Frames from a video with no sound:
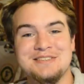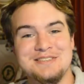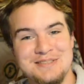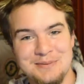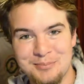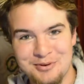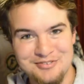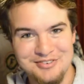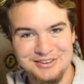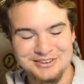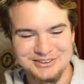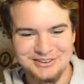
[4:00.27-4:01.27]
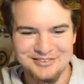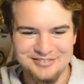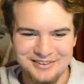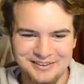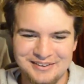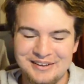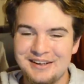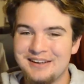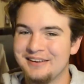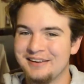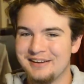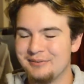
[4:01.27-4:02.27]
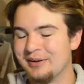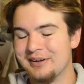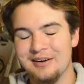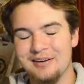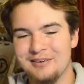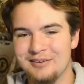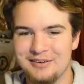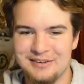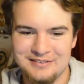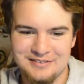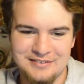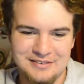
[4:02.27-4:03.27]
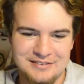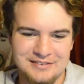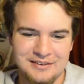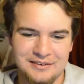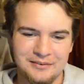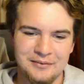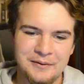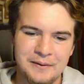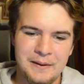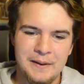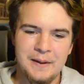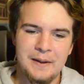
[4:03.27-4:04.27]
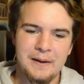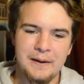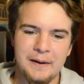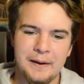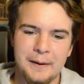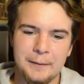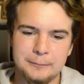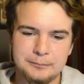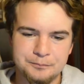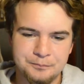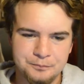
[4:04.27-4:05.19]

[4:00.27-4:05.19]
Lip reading: simple version of it. They went a lot into detail. So